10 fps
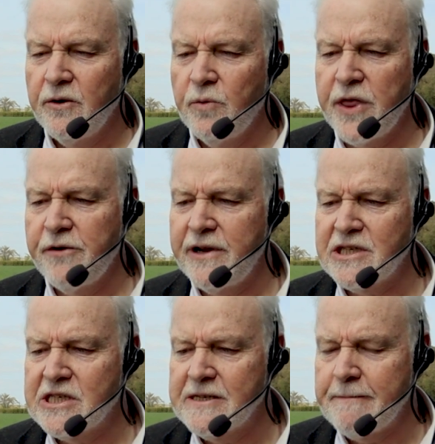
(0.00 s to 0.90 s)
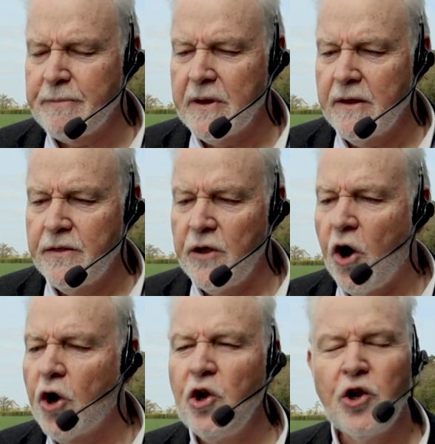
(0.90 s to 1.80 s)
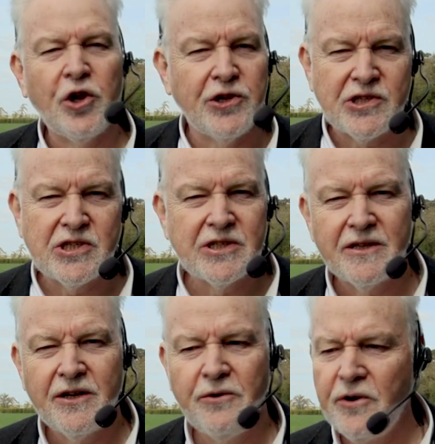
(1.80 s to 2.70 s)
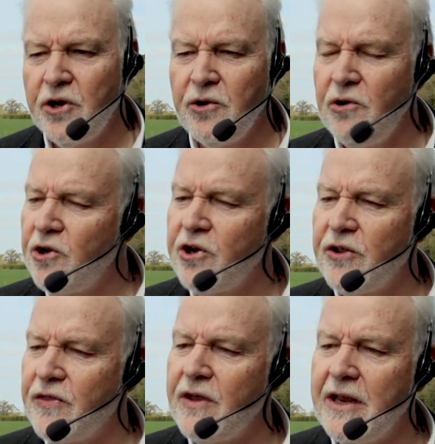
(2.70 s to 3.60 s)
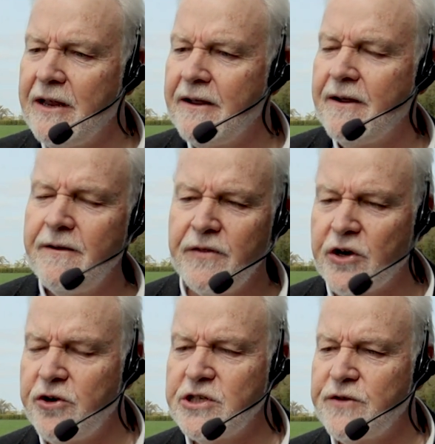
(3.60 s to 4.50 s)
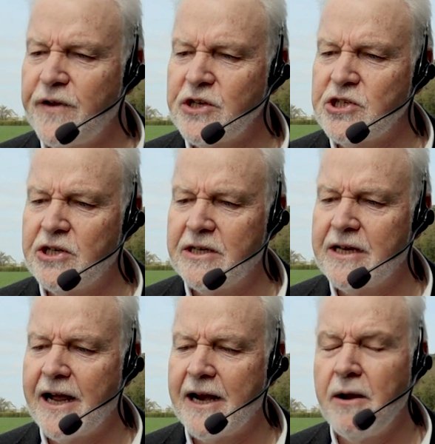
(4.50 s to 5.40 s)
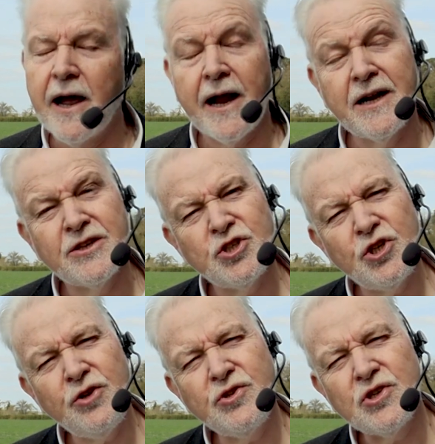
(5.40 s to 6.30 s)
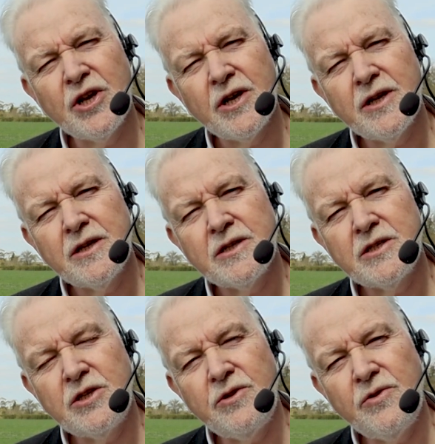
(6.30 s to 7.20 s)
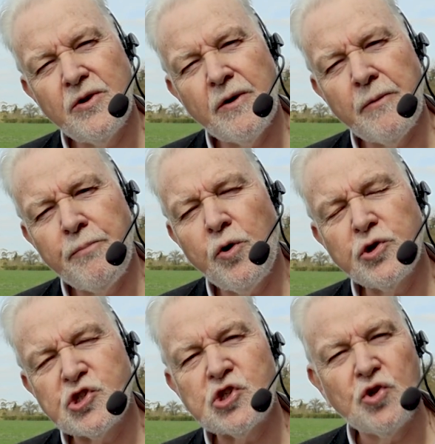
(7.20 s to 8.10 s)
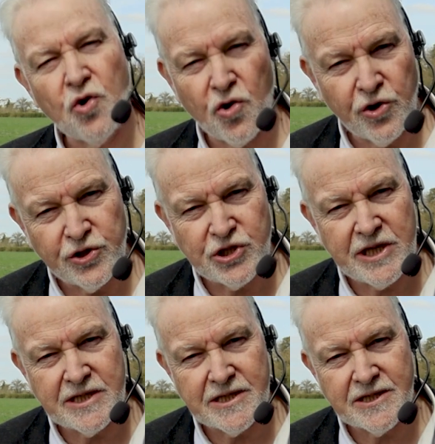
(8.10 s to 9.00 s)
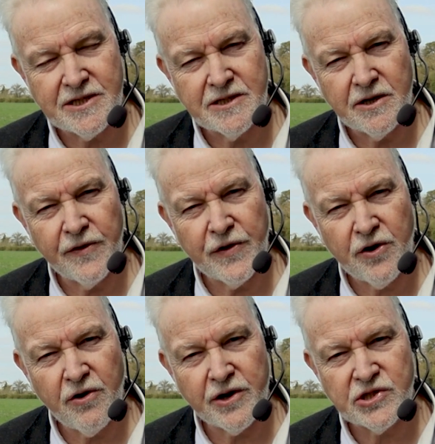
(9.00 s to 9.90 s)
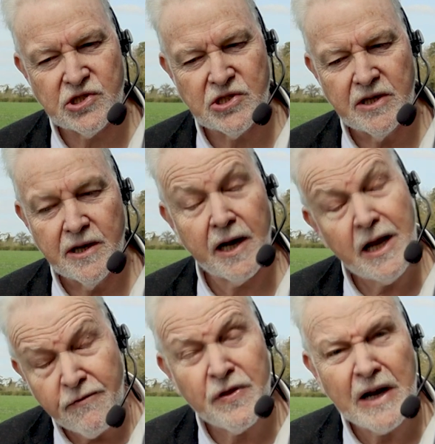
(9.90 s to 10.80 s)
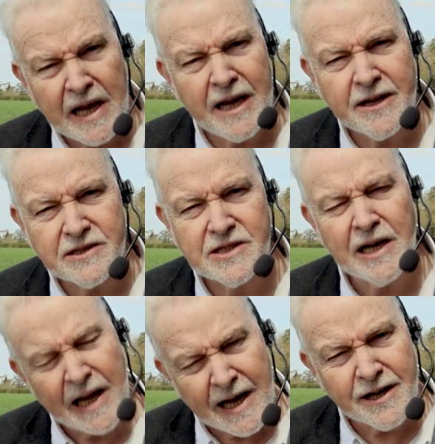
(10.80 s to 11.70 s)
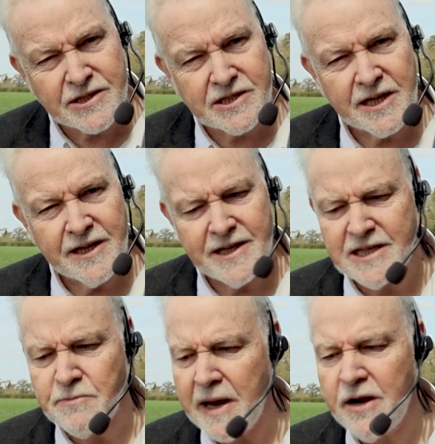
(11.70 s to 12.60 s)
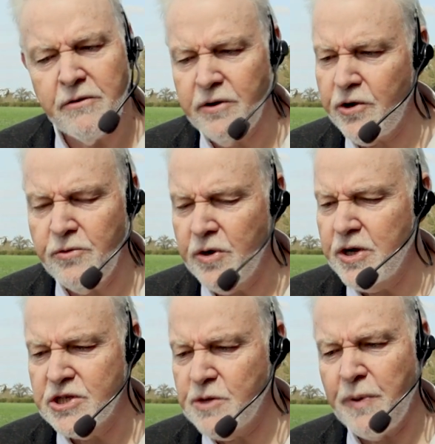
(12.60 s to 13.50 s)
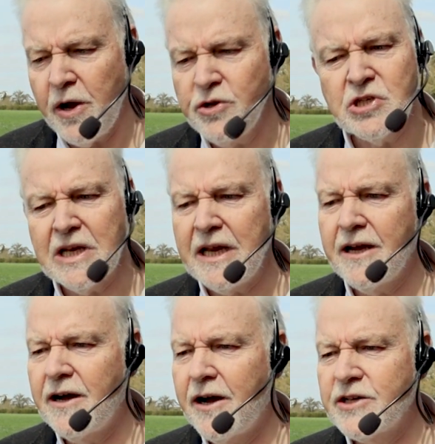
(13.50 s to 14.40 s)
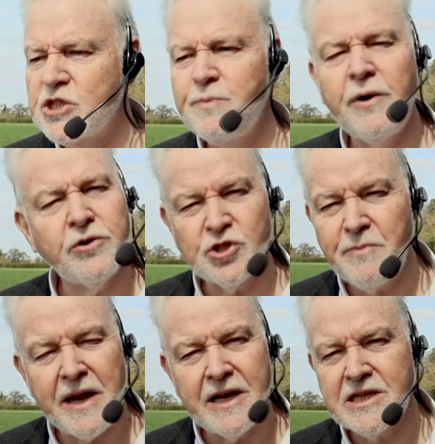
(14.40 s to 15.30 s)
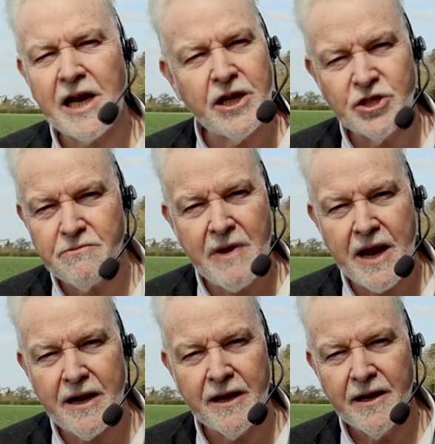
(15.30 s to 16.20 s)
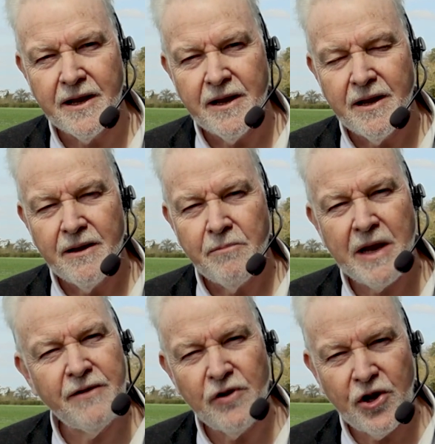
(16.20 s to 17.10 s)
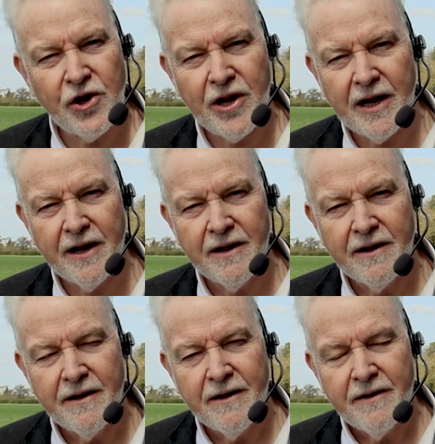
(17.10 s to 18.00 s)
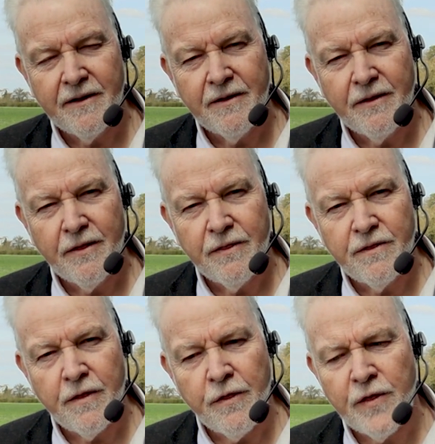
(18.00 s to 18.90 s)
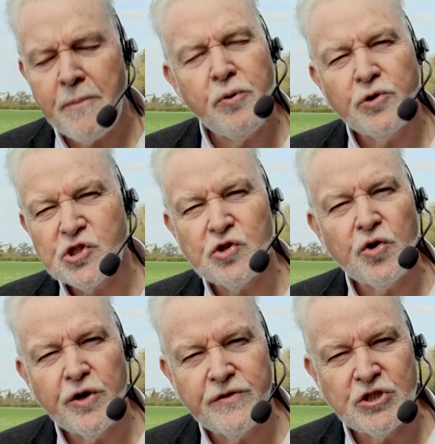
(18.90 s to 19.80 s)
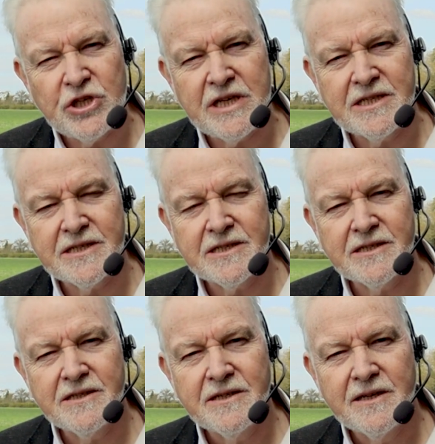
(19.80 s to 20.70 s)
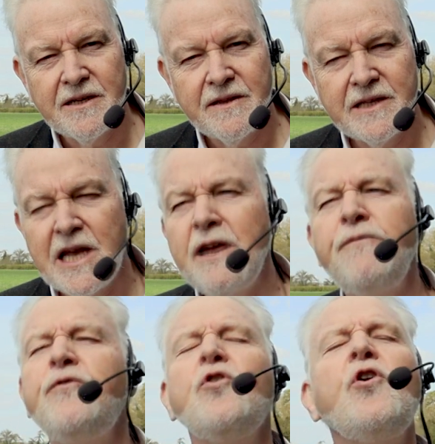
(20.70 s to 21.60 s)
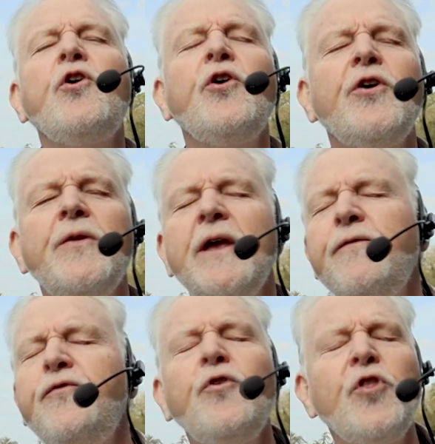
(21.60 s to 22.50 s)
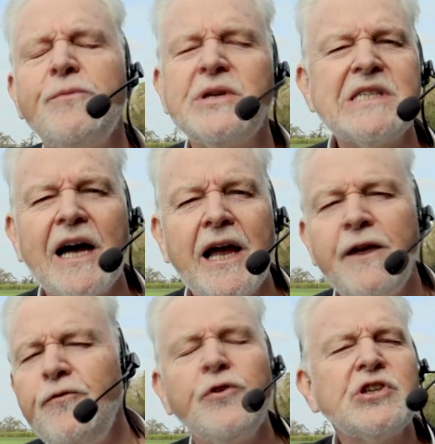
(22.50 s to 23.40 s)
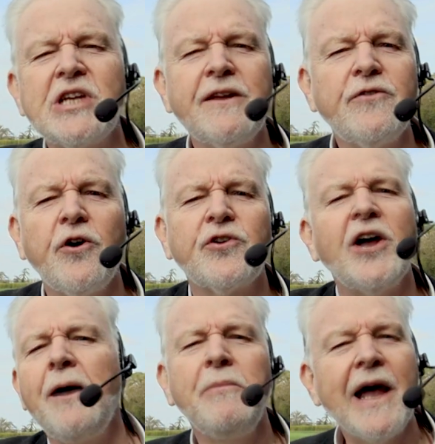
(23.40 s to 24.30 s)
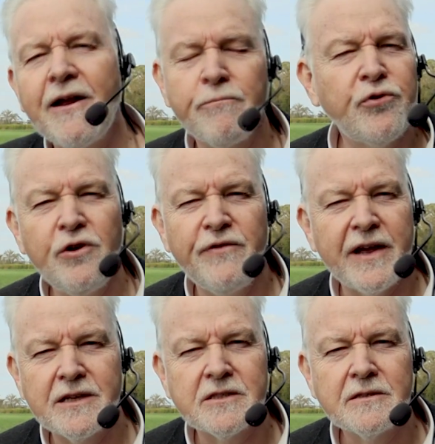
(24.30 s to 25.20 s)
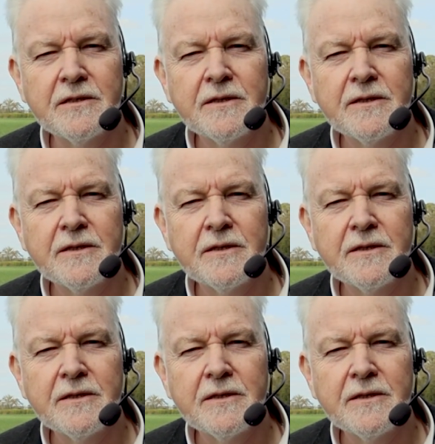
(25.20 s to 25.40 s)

whether it's the onlookers who, who look at the, the crucifixion and, and, and choose to pour scorn on Jesus on the cross and even the leaders, the leaders, these men who, who supposedly are, are spiritual men, intelligent men, men of learning, they pour scorn on Jesus. They say, if you're, if you're the Messiah, if you're the Son of God, come down and prove it.